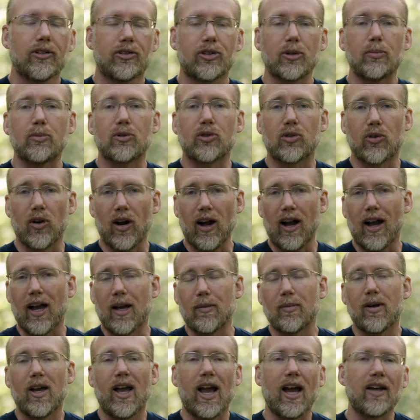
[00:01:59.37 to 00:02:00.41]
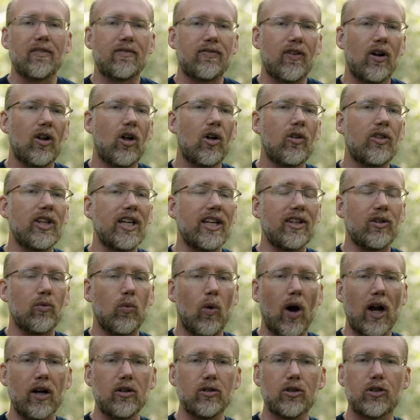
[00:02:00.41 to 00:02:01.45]
Subscribe and follow the
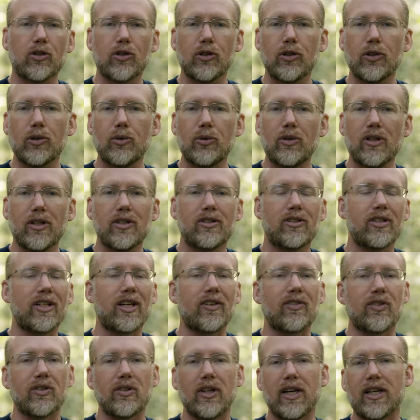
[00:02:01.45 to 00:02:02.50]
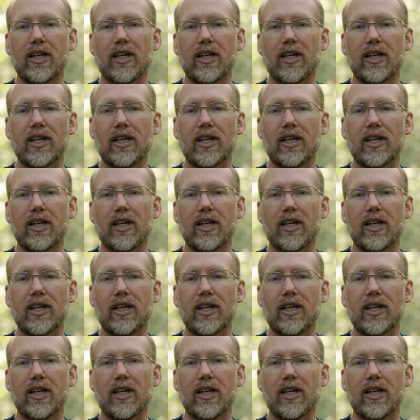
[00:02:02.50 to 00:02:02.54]
Enwild crew to get the